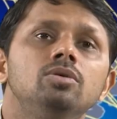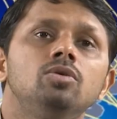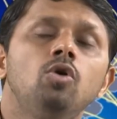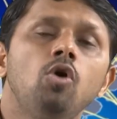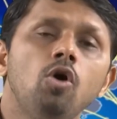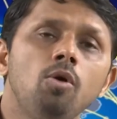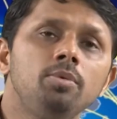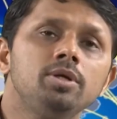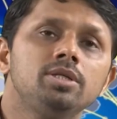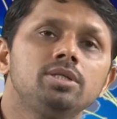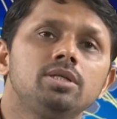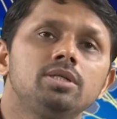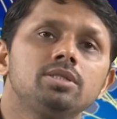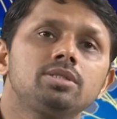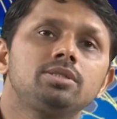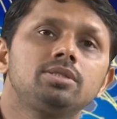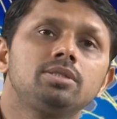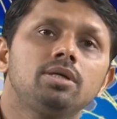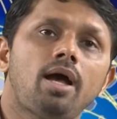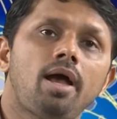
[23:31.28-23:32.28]

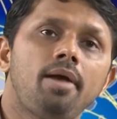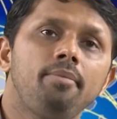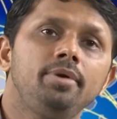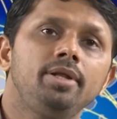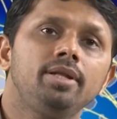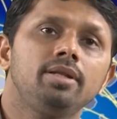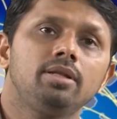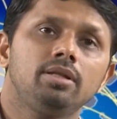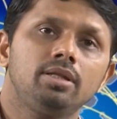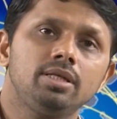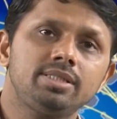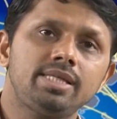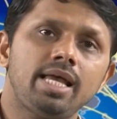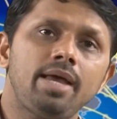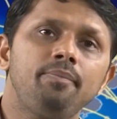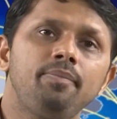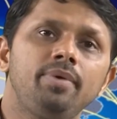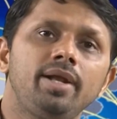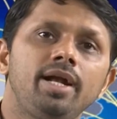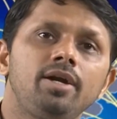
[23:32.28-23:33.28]
homogeneous, the
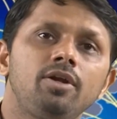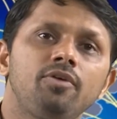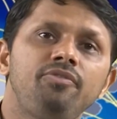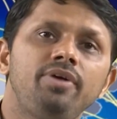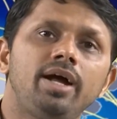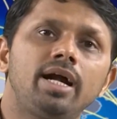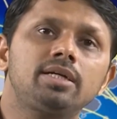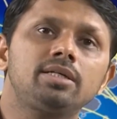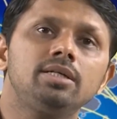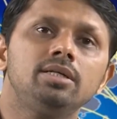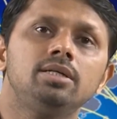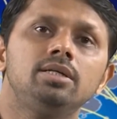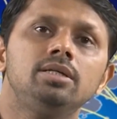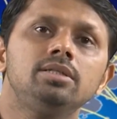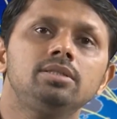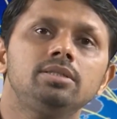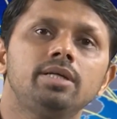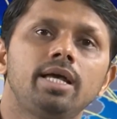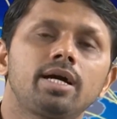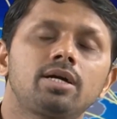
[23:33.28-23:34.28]
same variety of
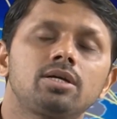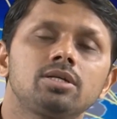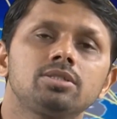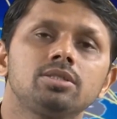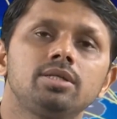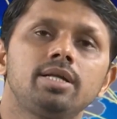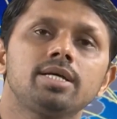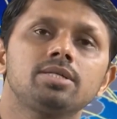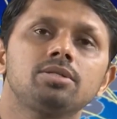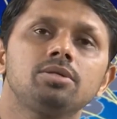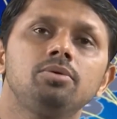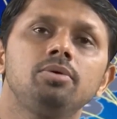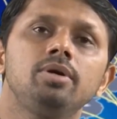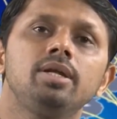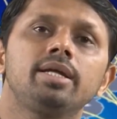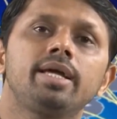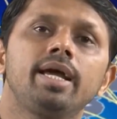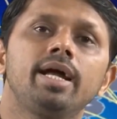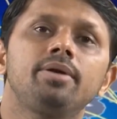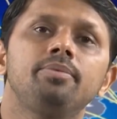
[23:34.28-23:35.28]
factors across the nation
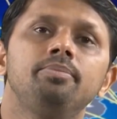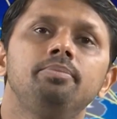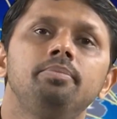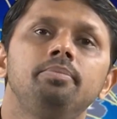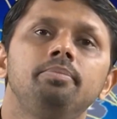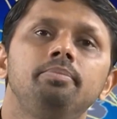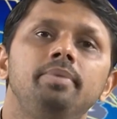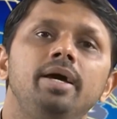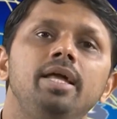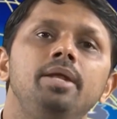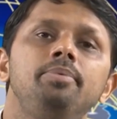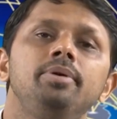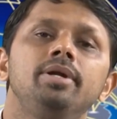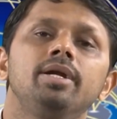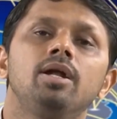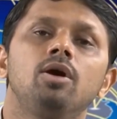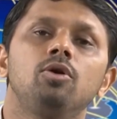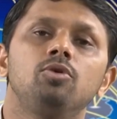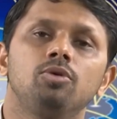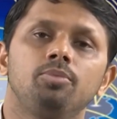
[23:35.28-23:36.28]
will get
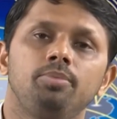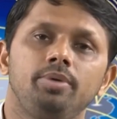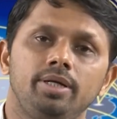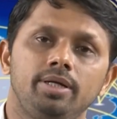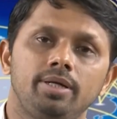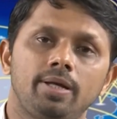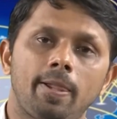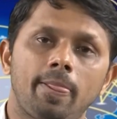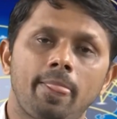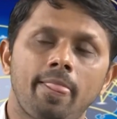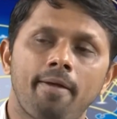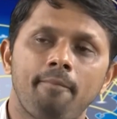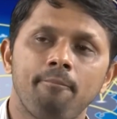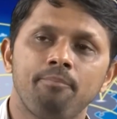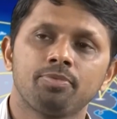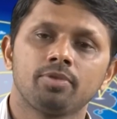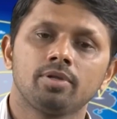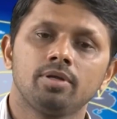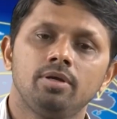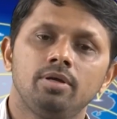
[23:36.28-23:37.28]
benefited out of it,
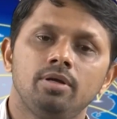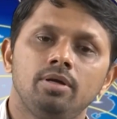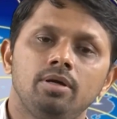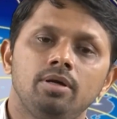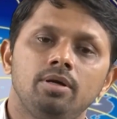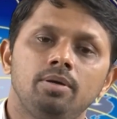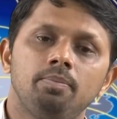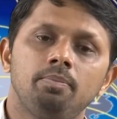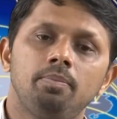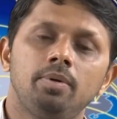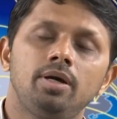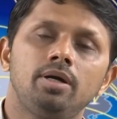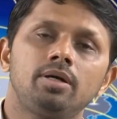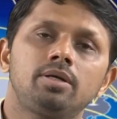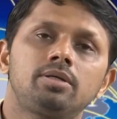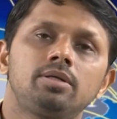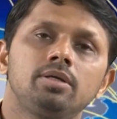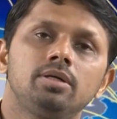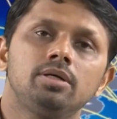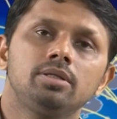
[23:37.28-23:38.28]

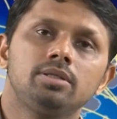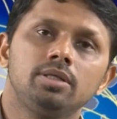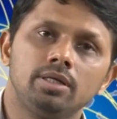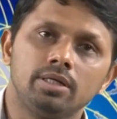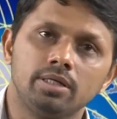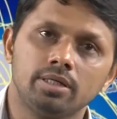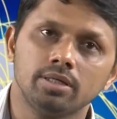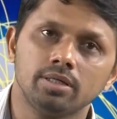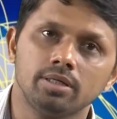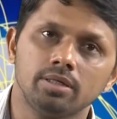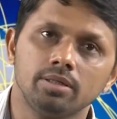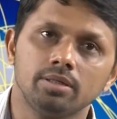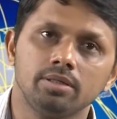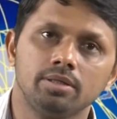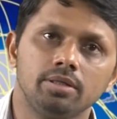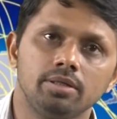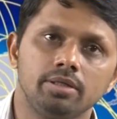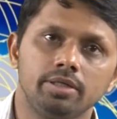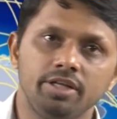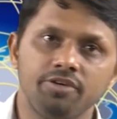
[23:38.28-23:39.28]
but
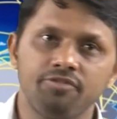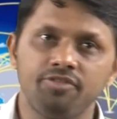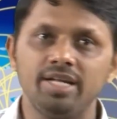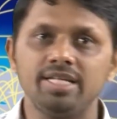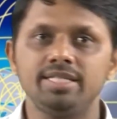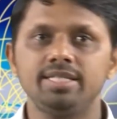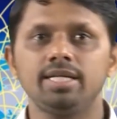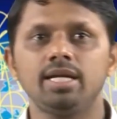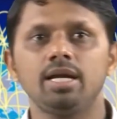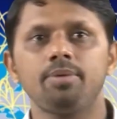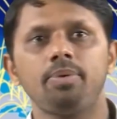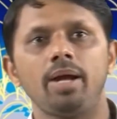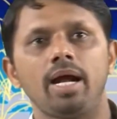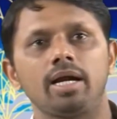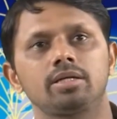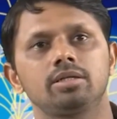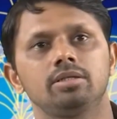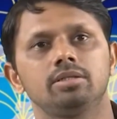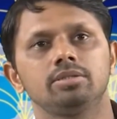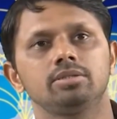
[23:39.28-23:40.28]
the differentiated
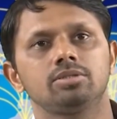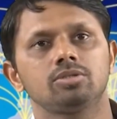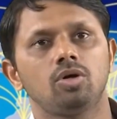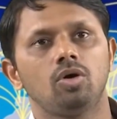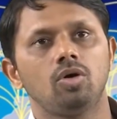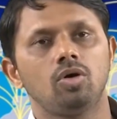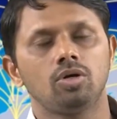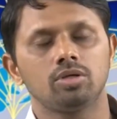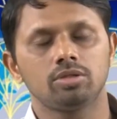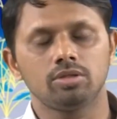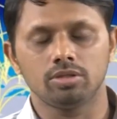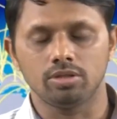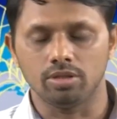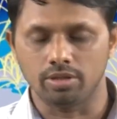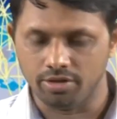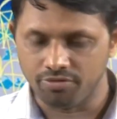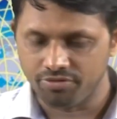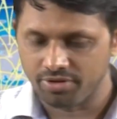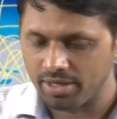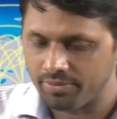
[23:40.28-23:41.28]
factors or the
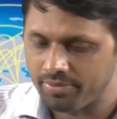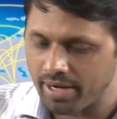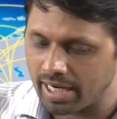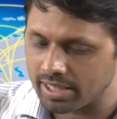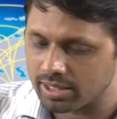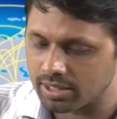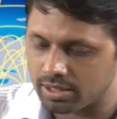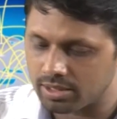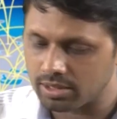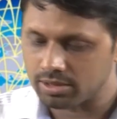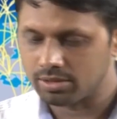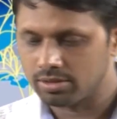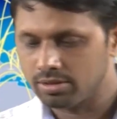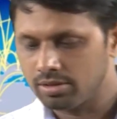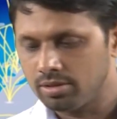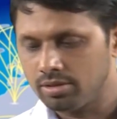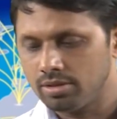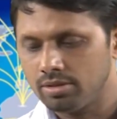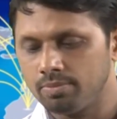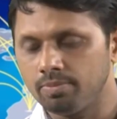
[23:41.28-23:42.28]
different factors
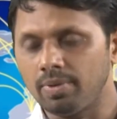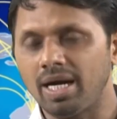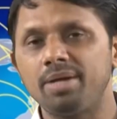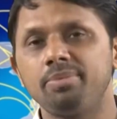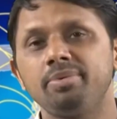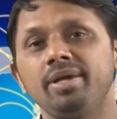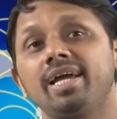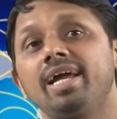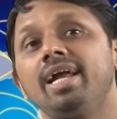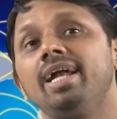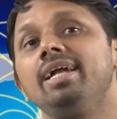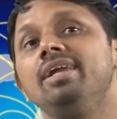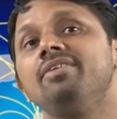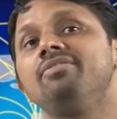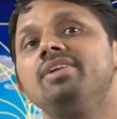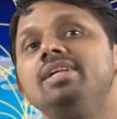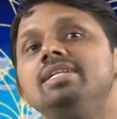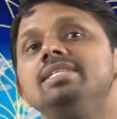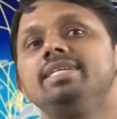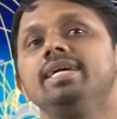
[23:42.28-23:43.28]
might be again
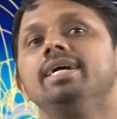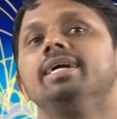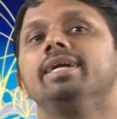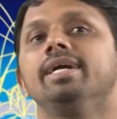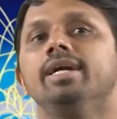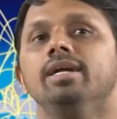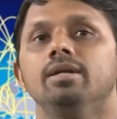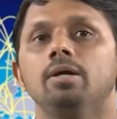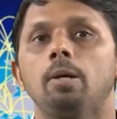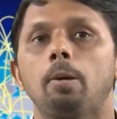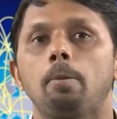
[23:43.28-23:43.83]
differentiated,